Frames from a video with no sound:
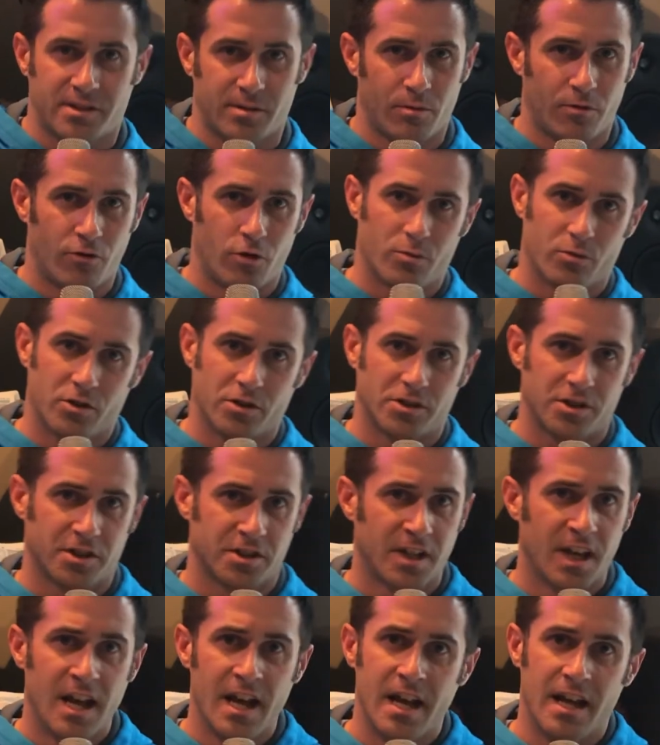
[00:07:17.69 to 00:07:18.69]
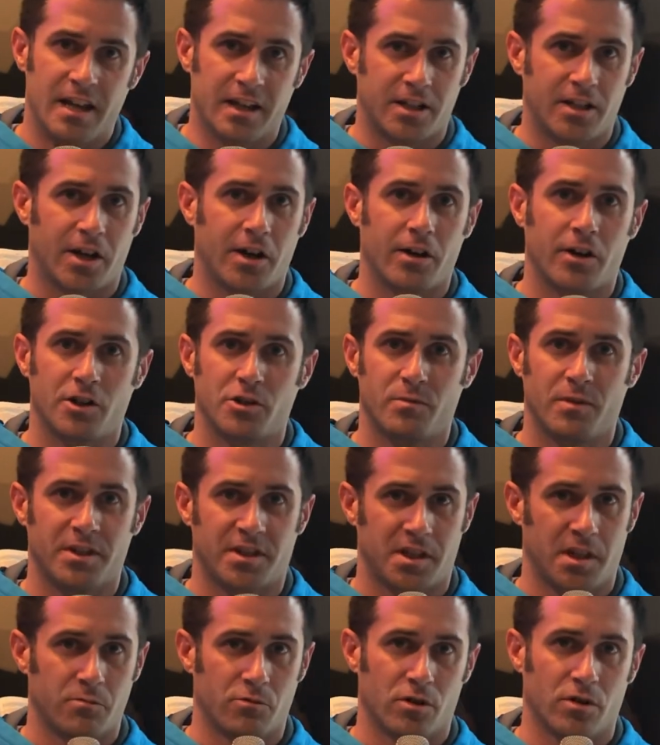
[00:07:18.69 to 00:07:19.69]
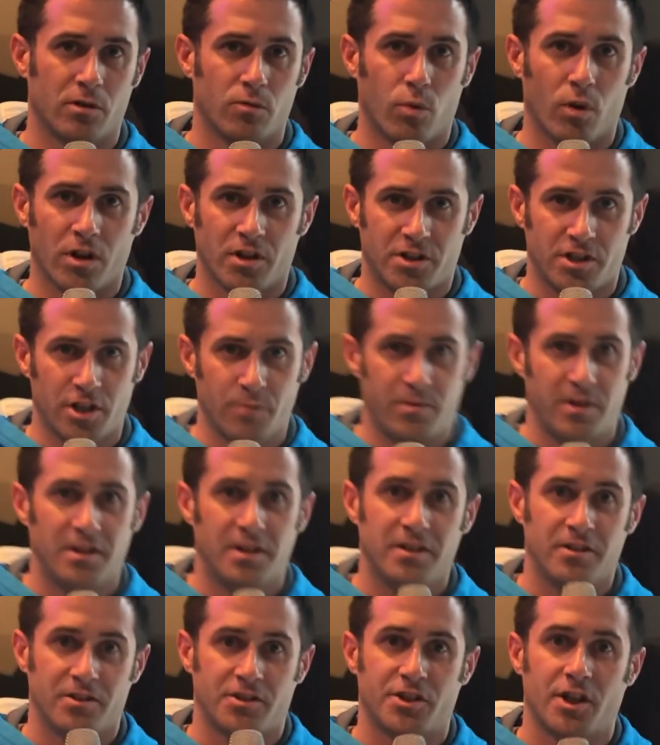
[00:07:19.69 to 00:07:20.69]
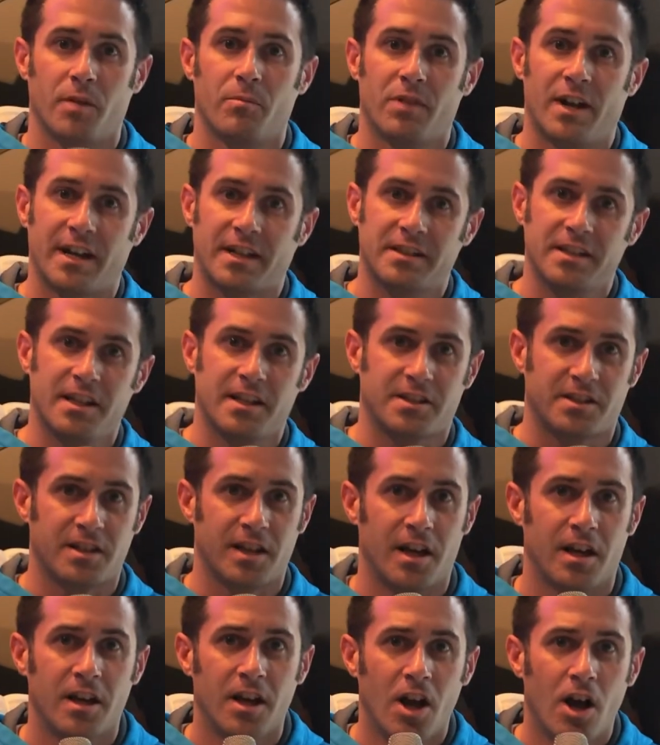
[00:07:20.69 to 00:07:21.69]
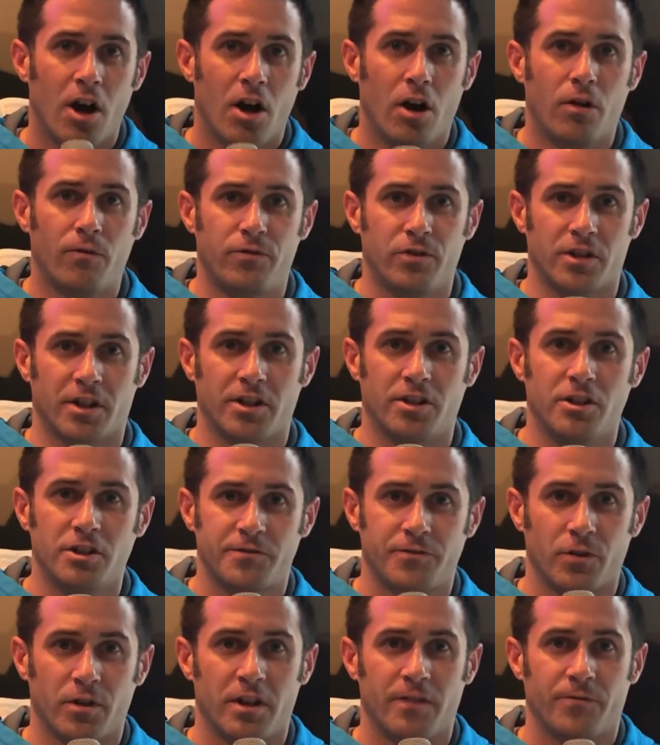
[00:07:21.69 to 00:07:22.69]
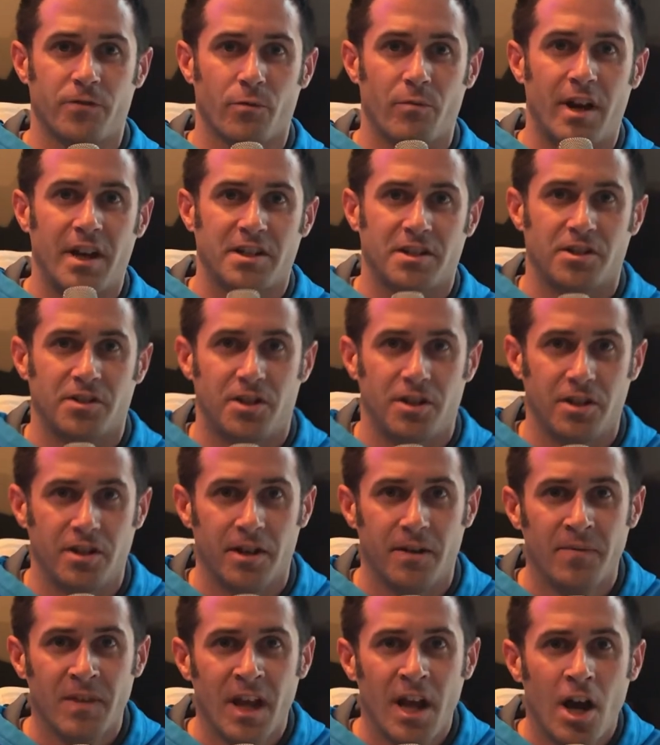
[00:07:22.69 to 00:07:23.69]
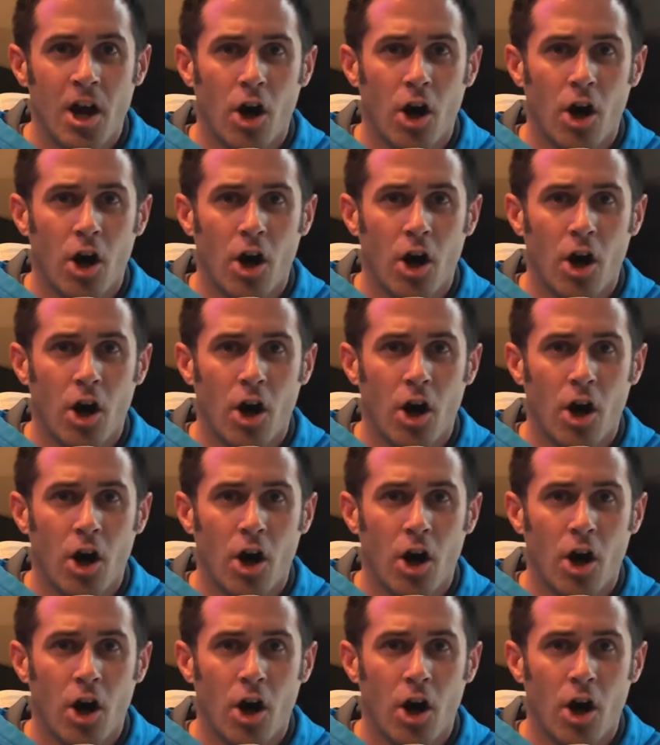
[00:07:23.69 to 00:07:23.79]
Some of them are just encouragement, some are worship, and then there's some like this that hopefully are useful information to you.